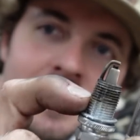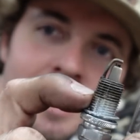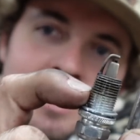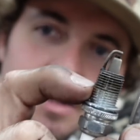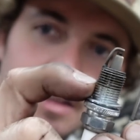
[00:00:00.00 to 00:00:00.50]

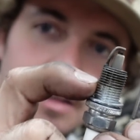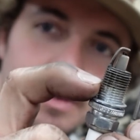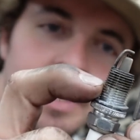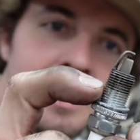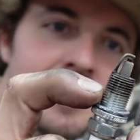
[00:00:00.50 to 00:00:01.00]
That's all the
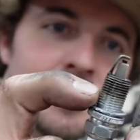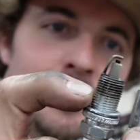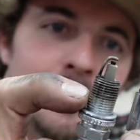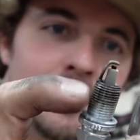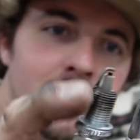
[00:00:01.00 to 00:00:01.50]
threads it
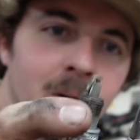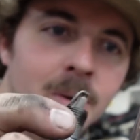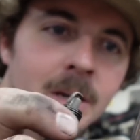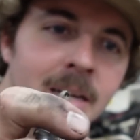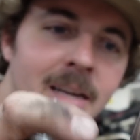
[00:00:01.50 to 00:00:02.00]
used. So
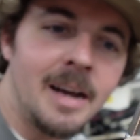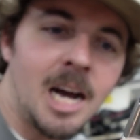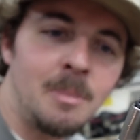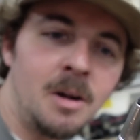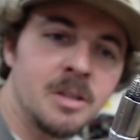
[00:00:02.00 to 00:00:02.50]
I
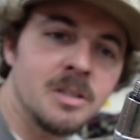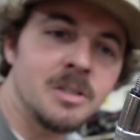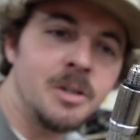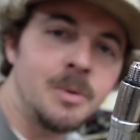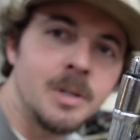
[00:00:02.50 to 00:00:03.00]
bought this
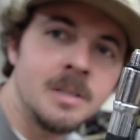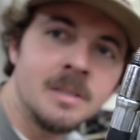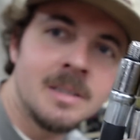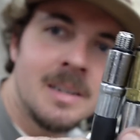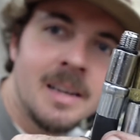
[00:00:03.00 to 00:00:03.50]
new one,
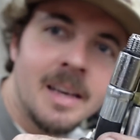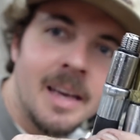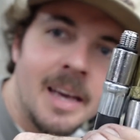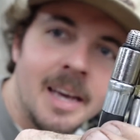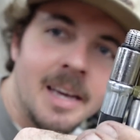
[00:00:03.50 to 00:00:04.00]

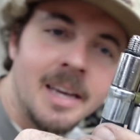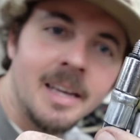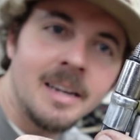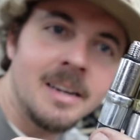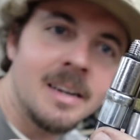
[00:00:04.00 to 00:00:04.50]

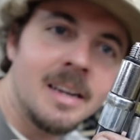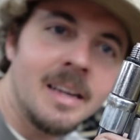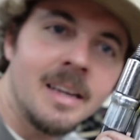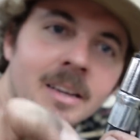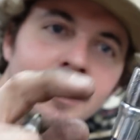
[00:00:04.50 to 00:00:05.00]
and
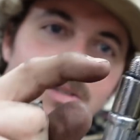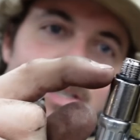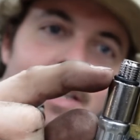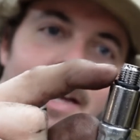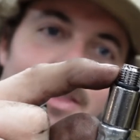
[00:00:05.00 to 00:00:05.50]
you
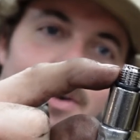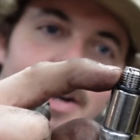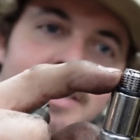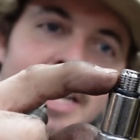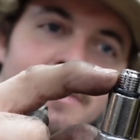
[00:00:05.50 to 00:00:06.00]
see the
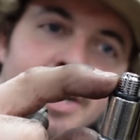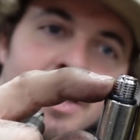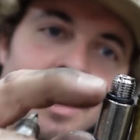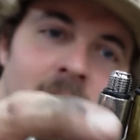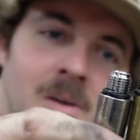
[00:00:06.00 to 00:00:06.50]
threads ain't very
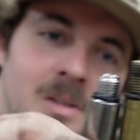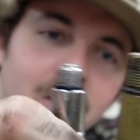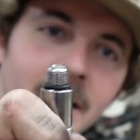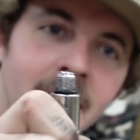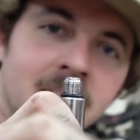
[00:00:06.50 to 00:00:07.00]
long,
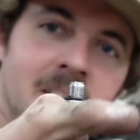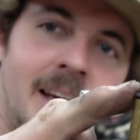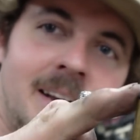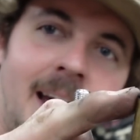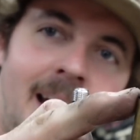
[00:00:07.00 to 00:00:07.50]
so I actually
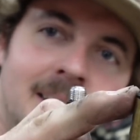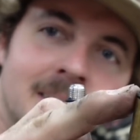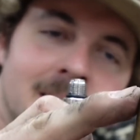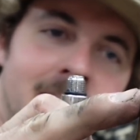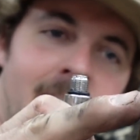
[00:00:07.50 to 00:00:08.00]
had to add
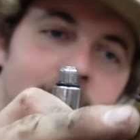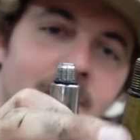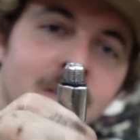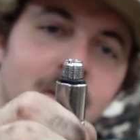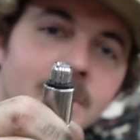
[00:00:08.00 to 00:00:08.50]
this
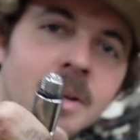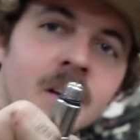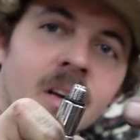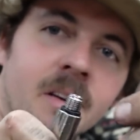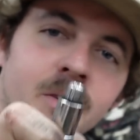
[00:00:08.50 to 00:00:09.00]
adapter. So
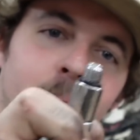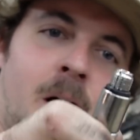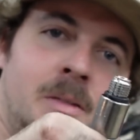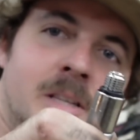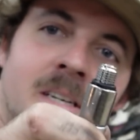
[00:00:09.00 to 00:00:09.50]
if you
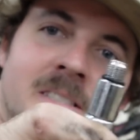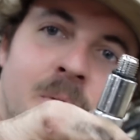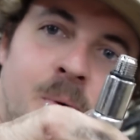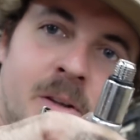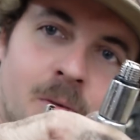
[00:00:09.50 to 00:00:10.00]
bought this, it
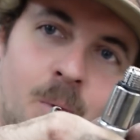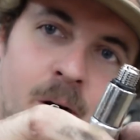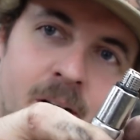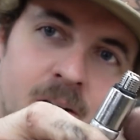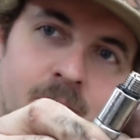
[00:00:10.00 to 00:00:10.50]
won't even
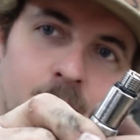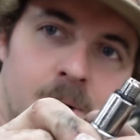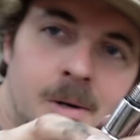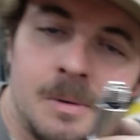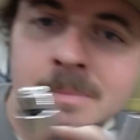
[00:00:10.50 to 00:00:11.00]
work in a
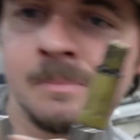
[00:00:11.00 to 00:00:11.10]
4.0.